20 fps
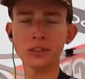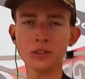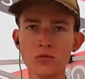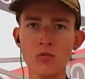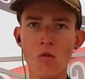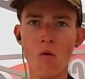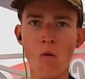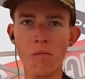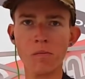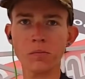
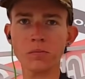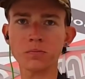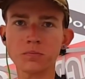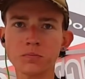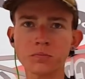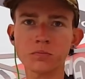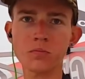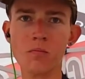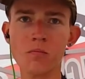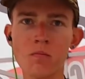for taking
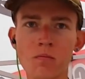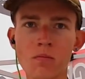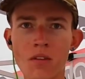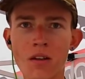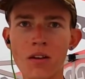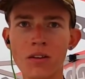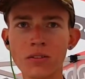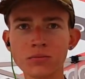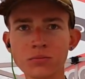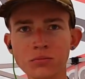a chance
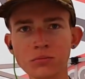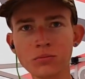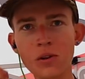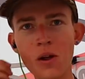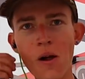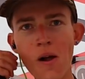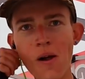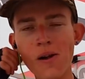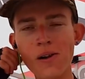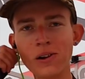on me
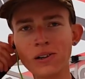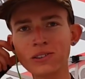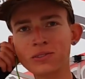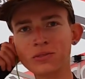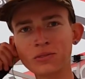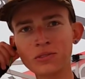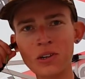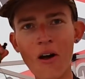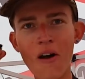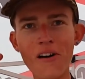when I was
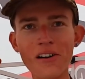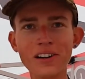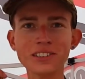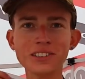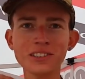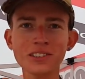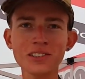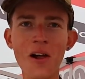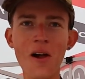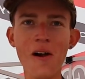just this
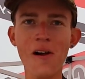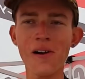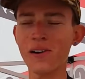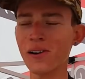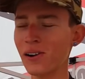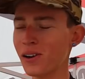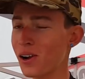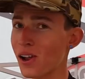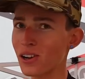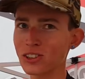crazy
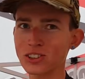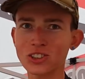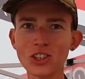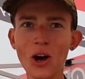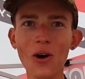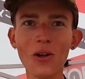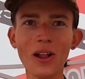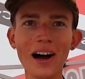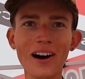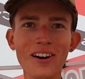guy with
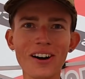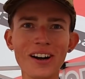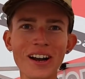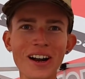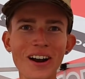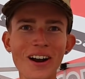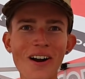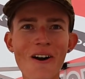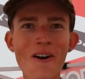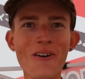these
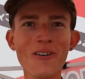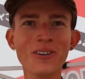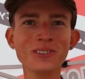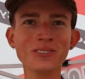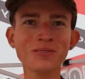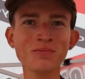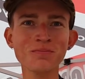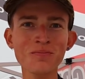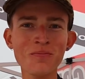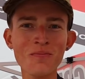crazy
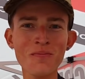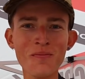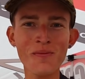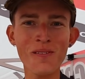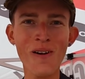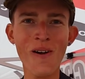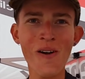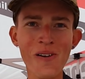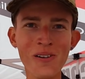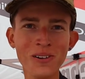ideas
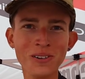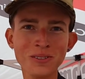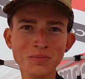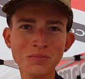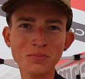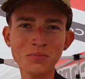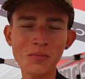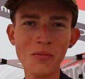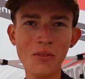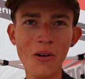about
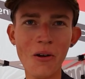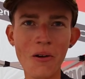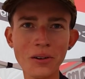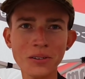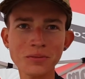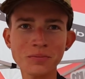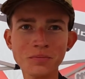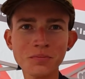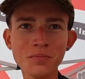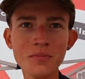how
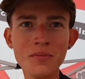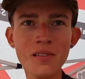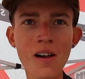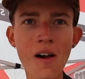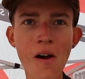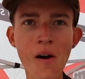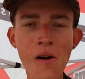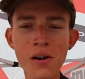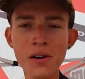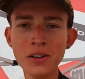the
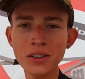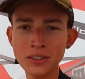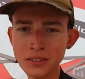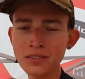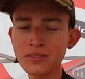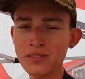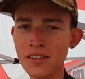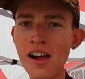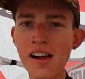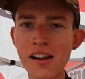engine should be
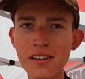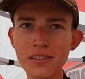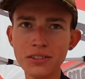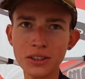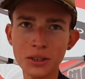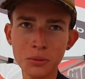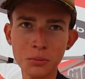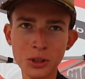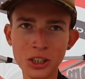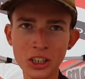built and
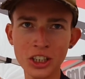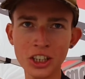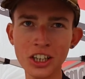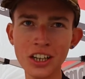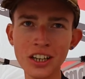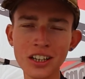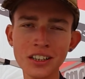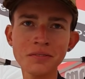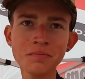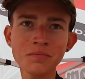how
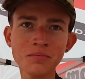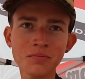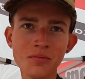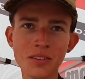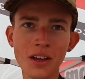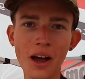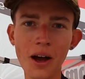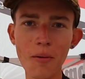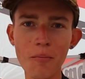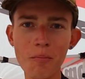training should
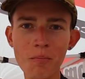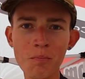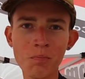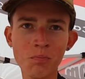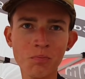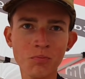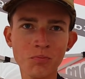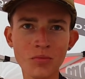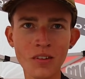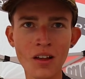be,
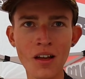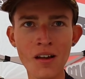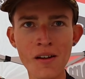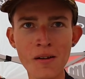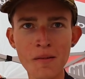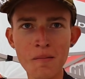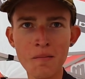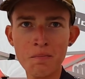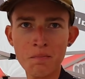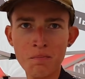
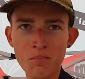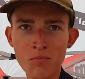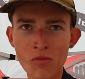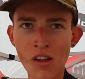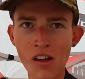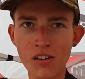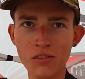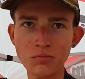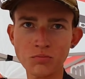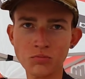approached.
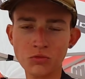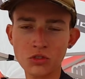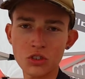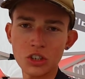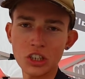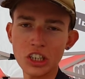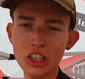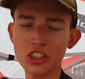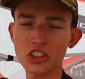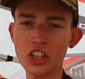
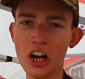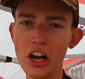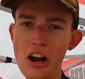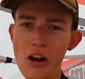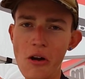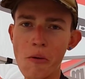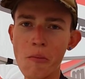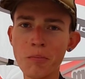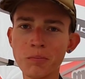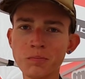And the same
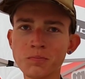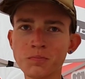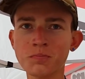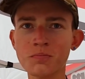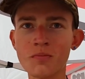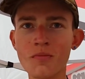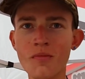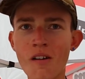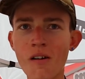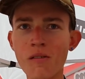with Justin.